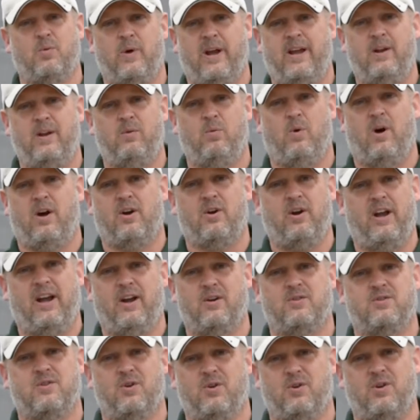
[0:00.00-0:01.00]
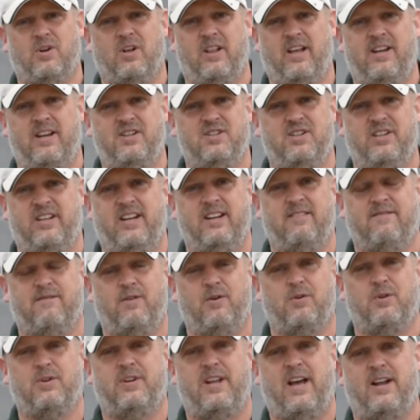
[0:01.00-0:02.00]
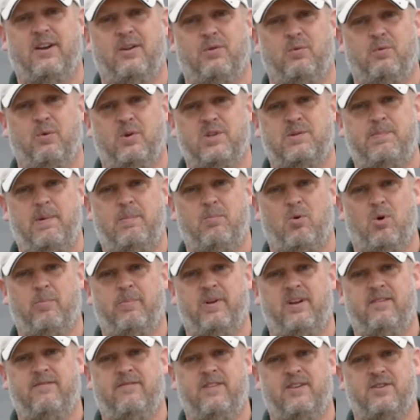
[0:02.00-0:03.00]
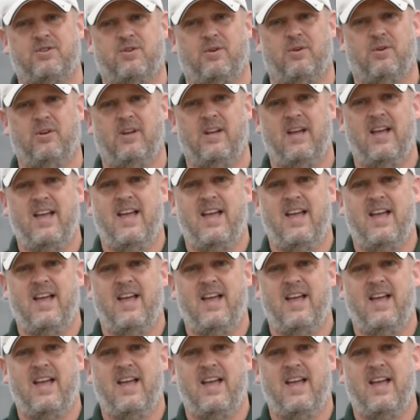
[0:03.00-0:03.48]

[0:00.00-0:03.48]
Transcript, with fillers: rainwater, air circulation to get further down to the roots to be more beneficial.